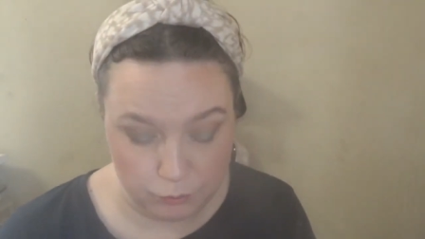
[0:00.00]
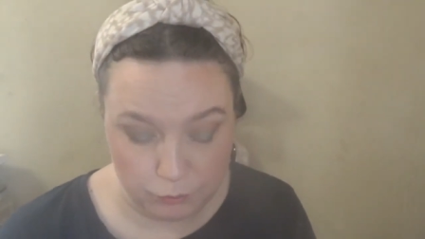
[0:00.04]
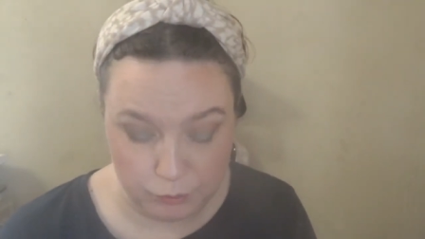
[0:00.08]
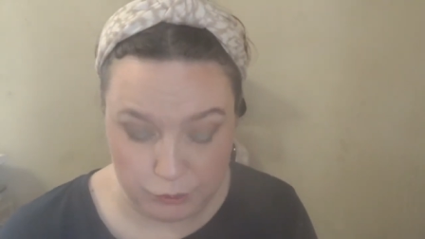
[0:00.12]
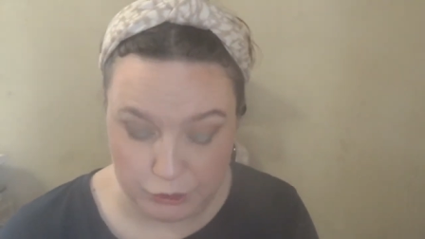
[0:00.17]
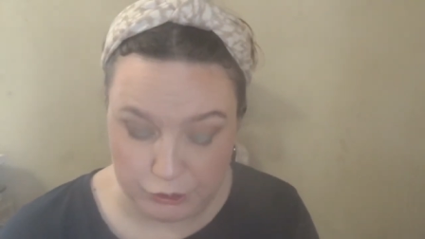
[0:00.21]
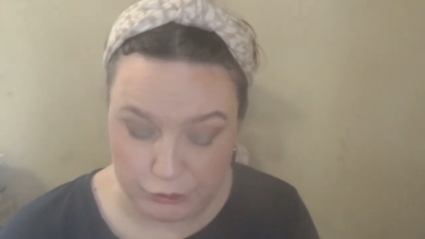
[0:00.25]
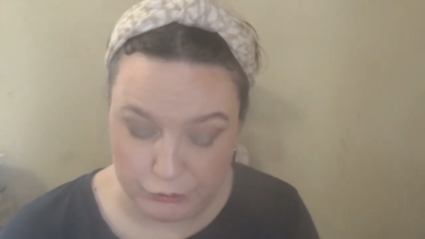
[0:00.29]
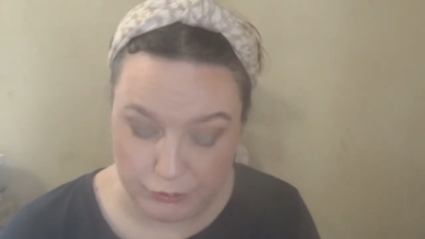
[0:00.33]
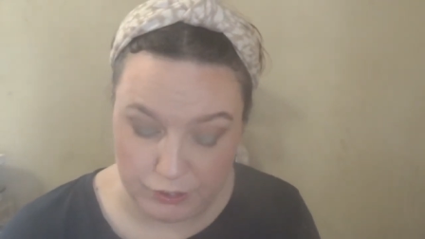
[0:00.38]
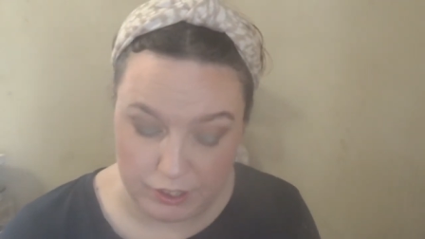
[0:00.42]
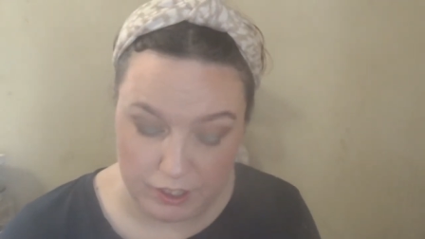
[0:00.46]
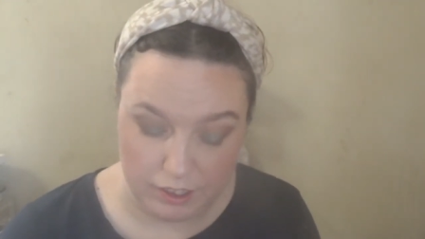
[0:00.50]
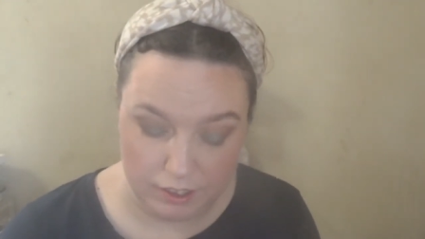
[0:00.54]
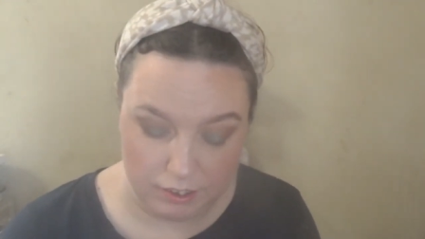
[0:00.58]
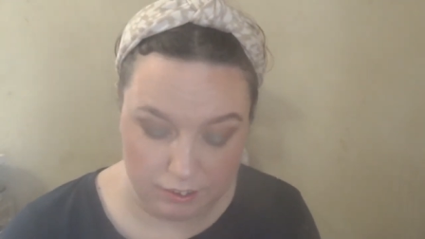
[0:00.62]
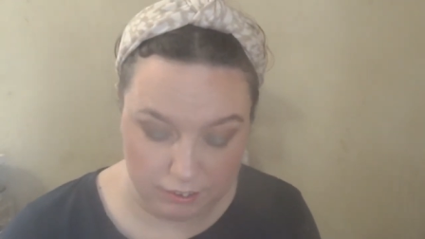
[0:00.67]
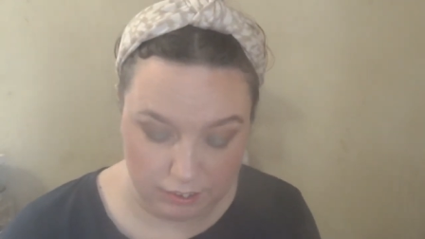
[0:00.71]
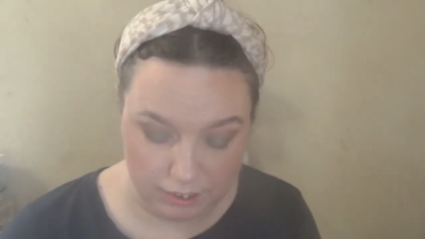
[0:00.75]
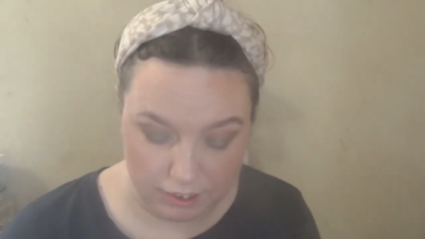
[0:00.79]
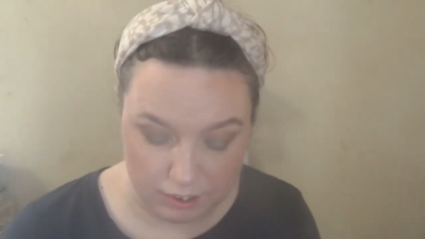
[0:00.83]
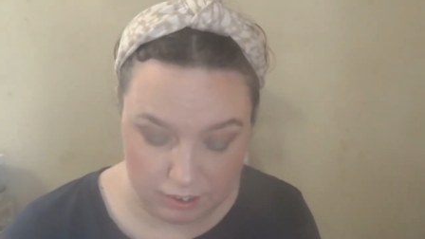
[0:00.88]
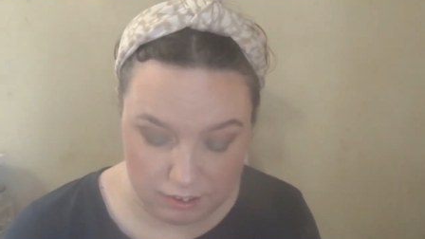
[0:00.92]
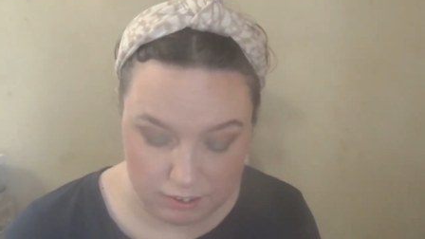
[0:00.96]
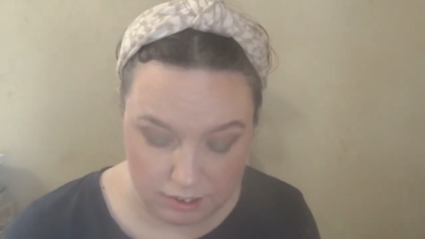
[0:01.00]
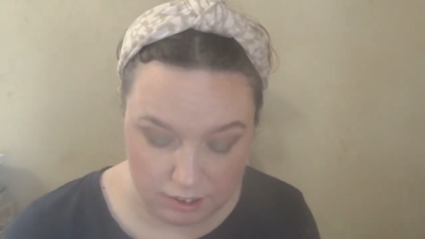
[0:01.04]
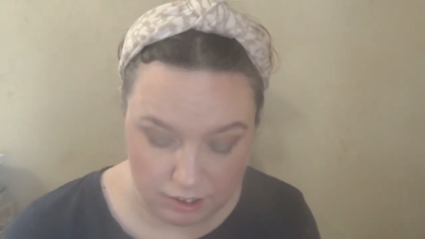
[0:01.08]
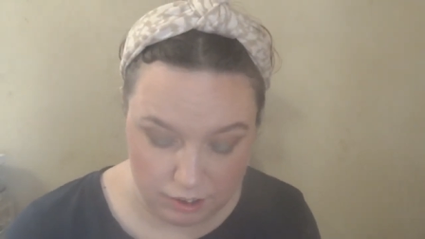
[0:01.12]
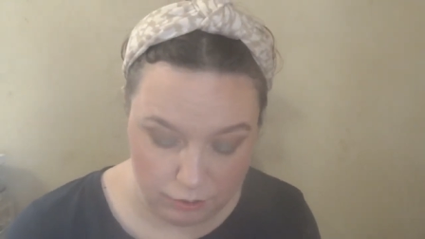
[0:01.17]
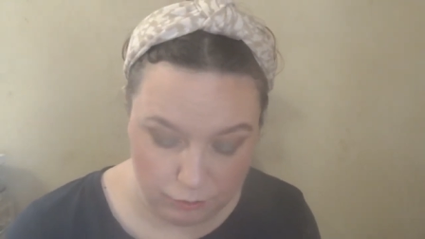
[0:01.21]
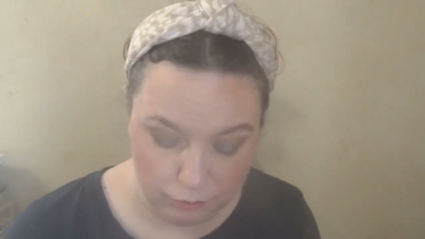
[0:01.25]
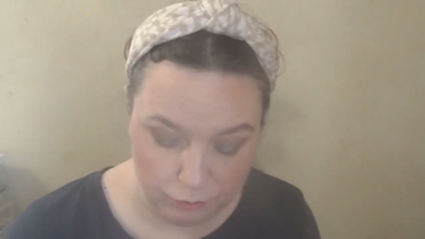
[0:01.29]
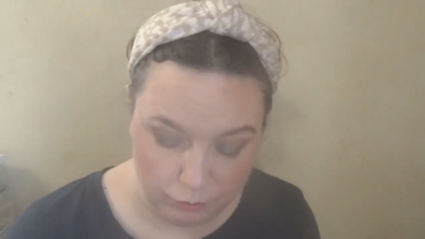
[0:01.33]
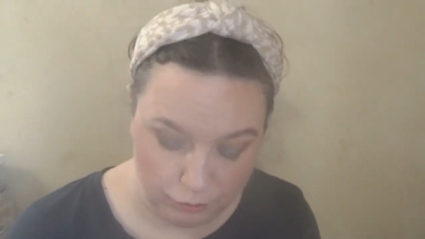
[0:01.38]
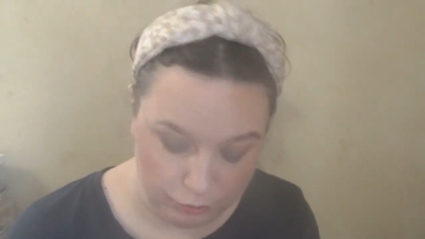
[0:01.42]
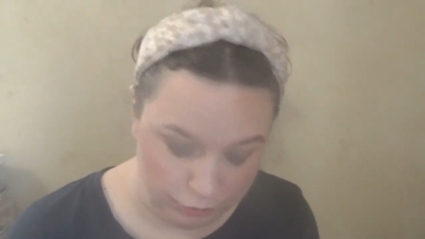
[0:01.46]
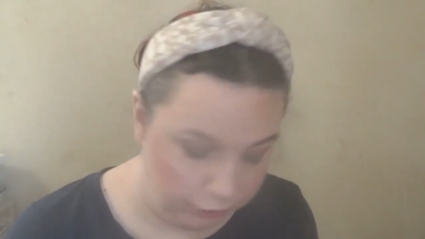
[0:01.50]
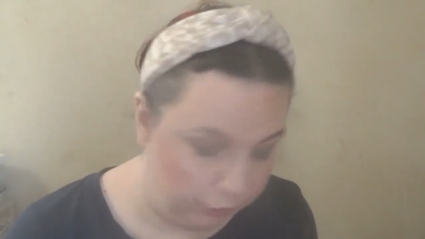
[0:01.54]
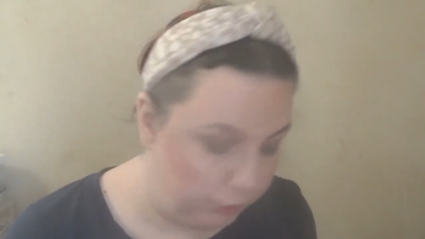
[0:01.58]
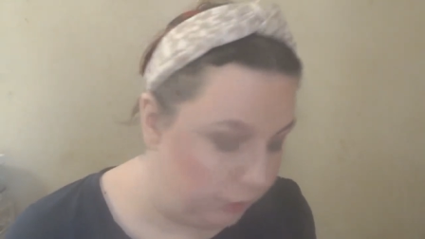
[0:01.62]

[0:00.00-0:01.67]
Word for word: which you guys, like I said, will